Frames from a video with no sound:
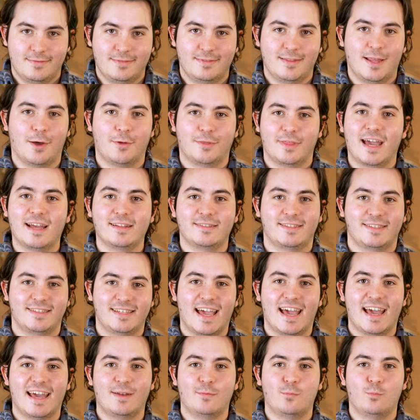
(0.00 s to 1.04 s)
Now that
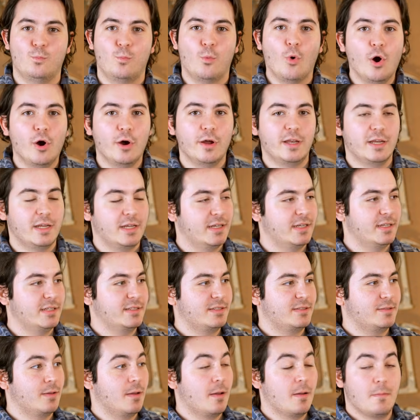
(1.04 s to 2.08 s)
said, wood
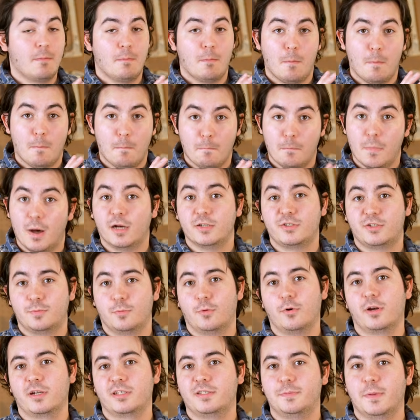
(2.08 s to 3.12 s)
is much
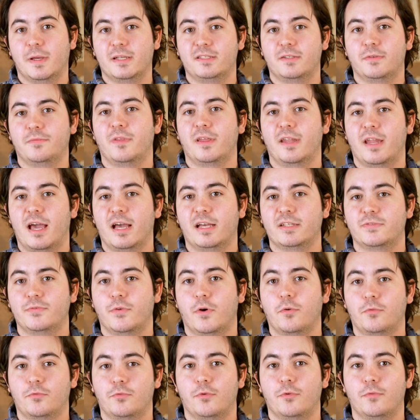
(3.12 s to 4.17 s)
more expensive than
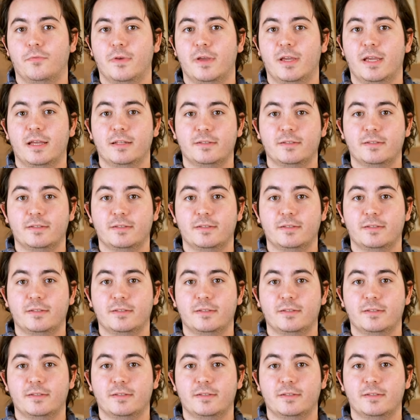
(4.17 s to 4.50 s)
asphalt roofing.